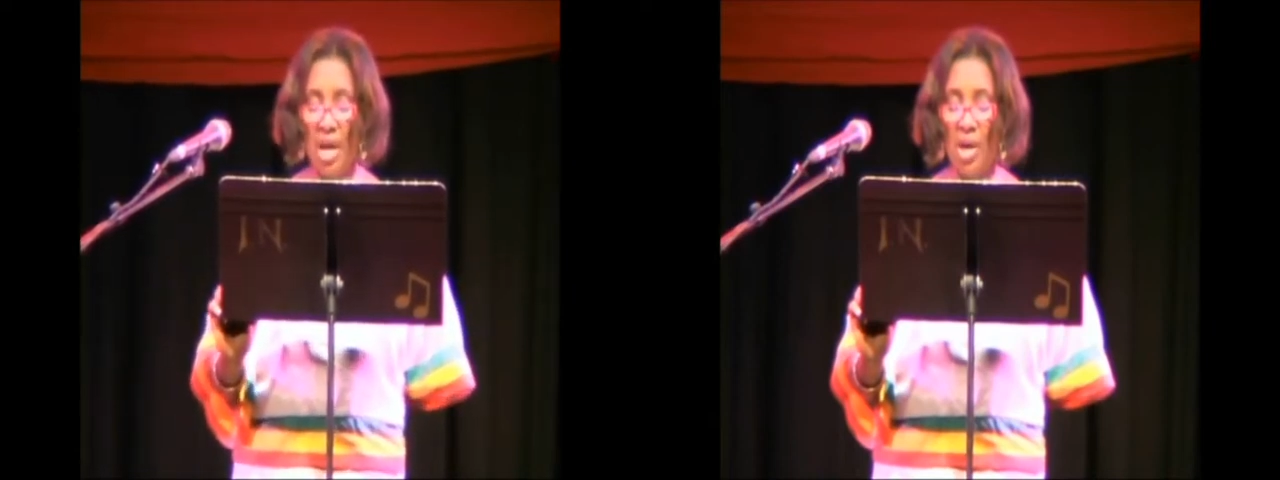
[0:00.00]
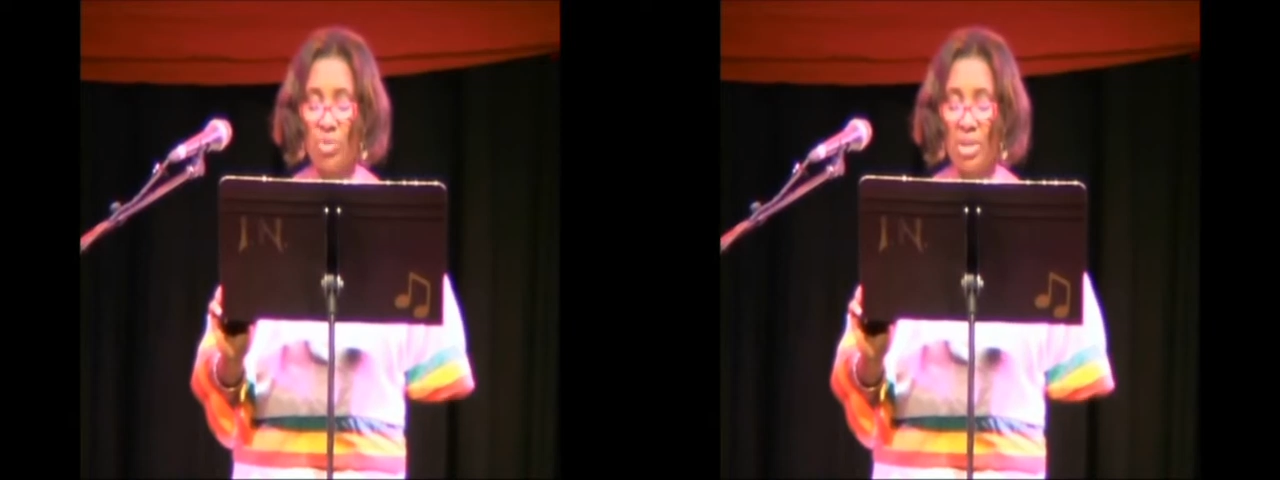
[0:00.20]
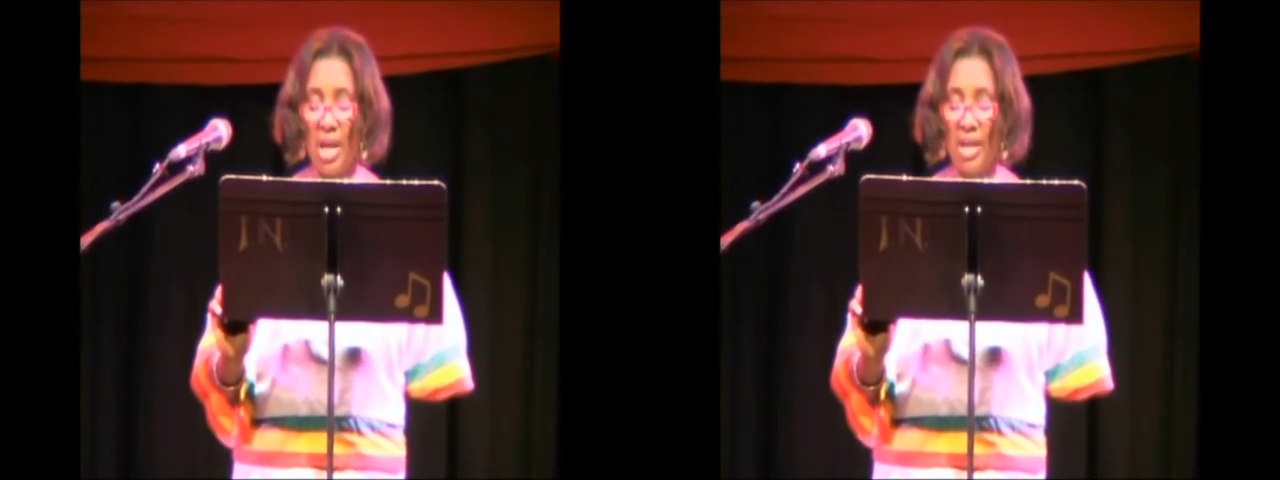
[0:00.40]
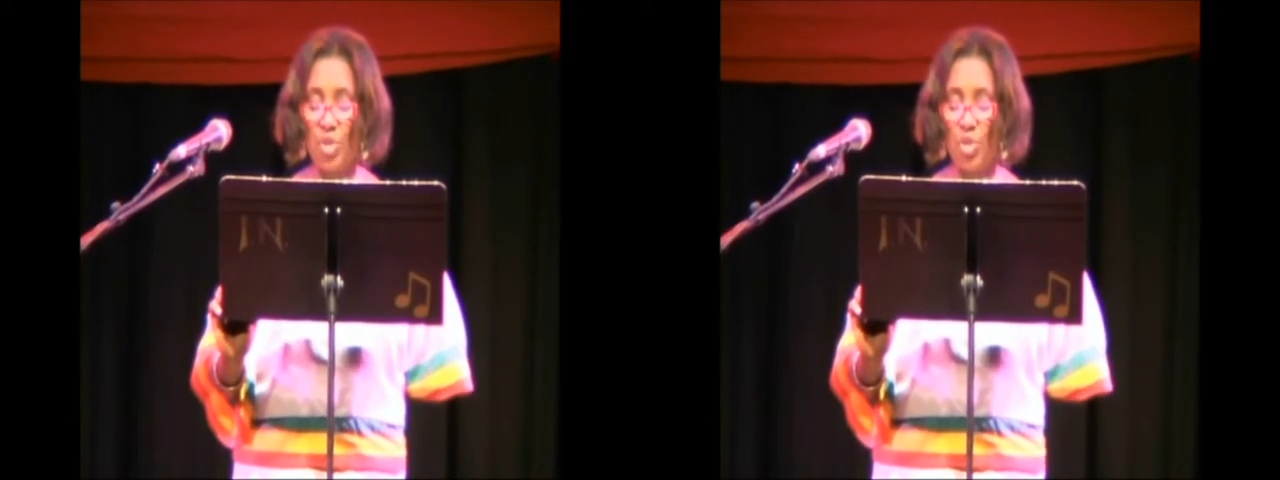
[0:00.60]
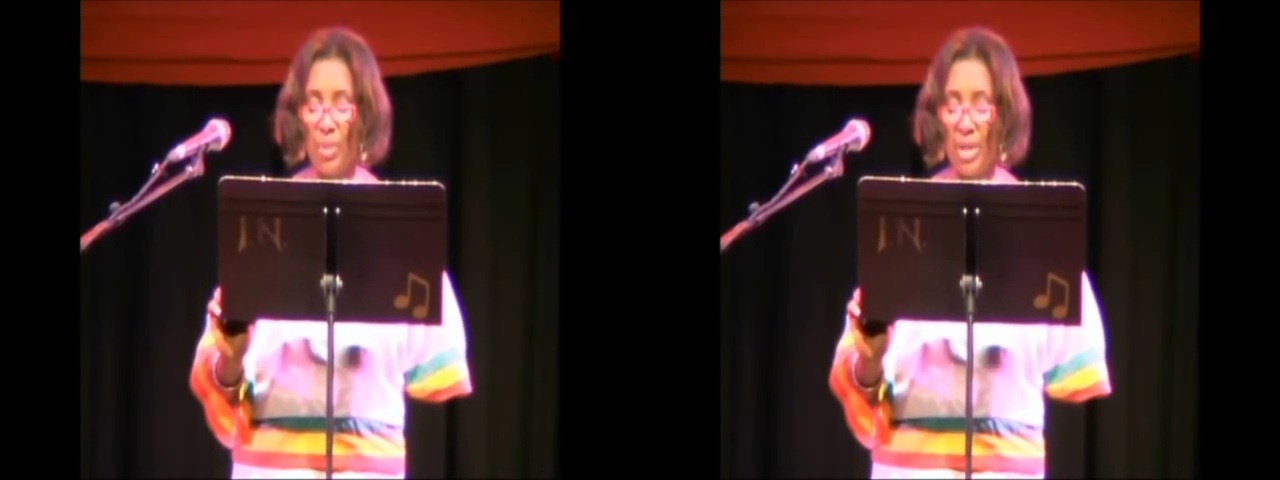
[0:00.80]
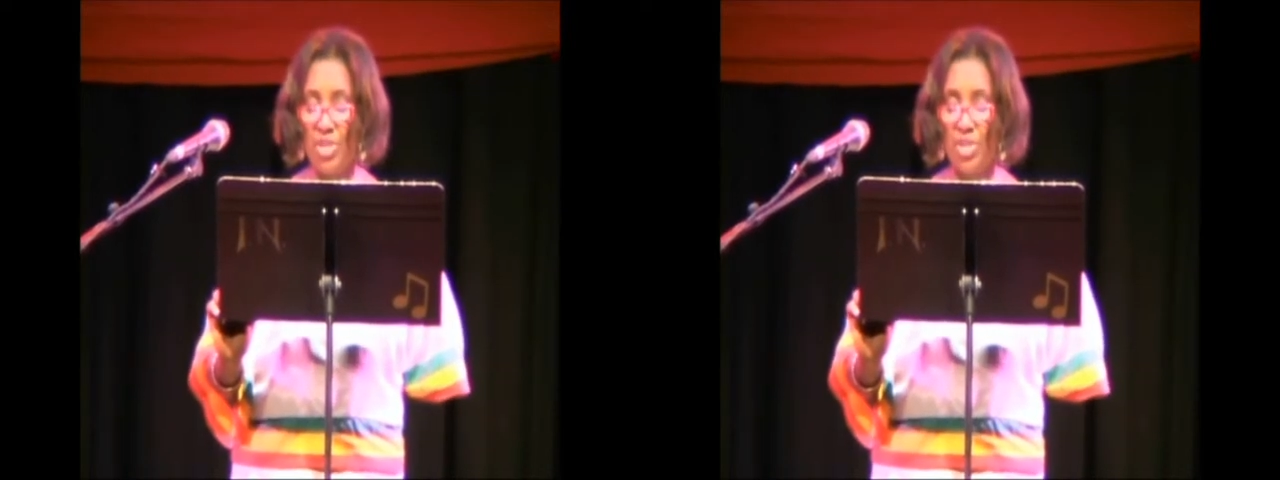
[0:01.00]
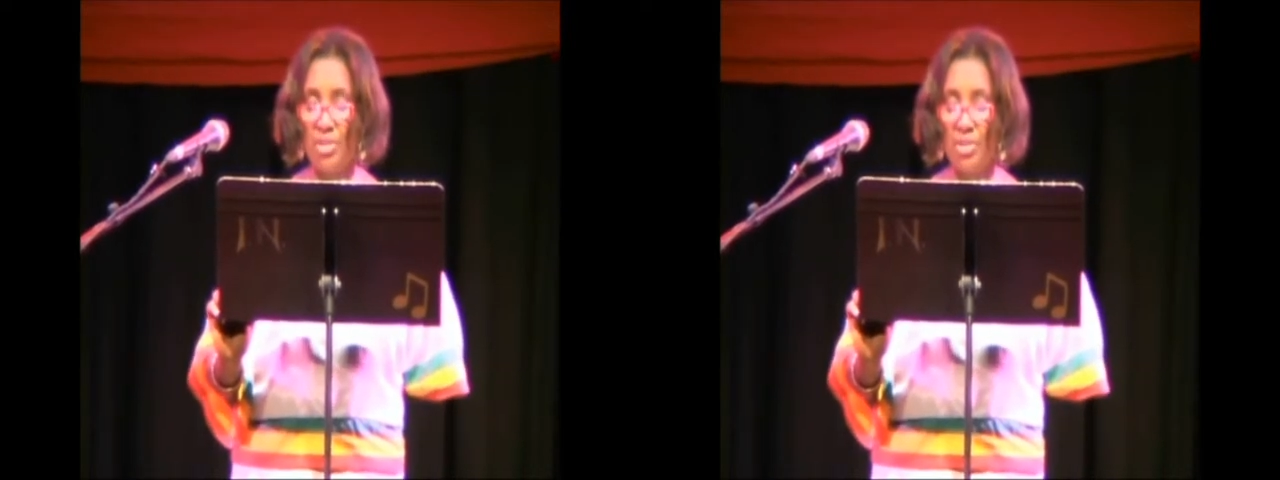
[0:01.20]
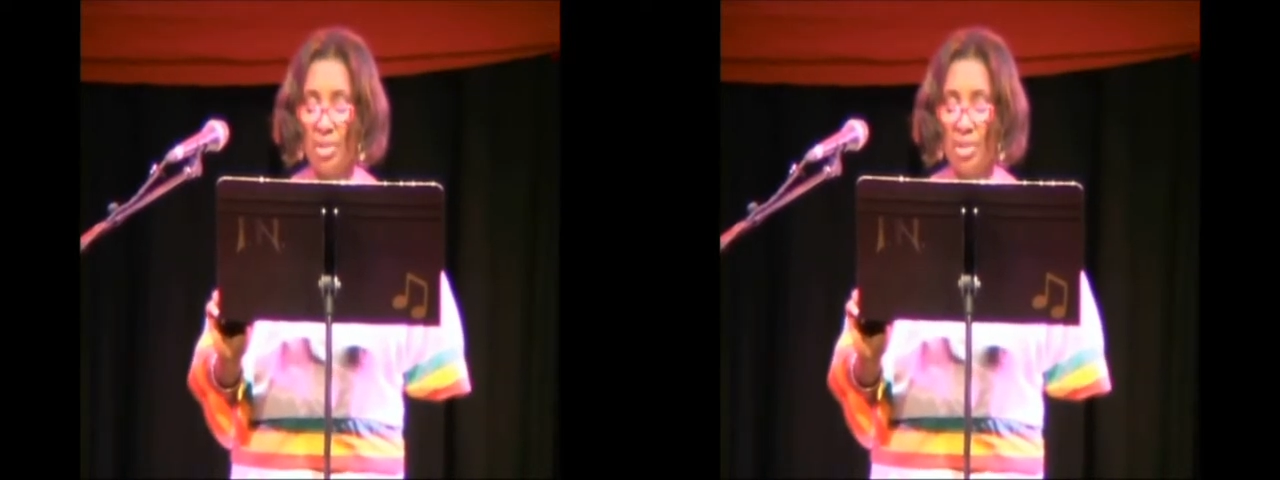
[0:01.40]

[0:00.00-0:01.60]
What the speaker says: I would like to mention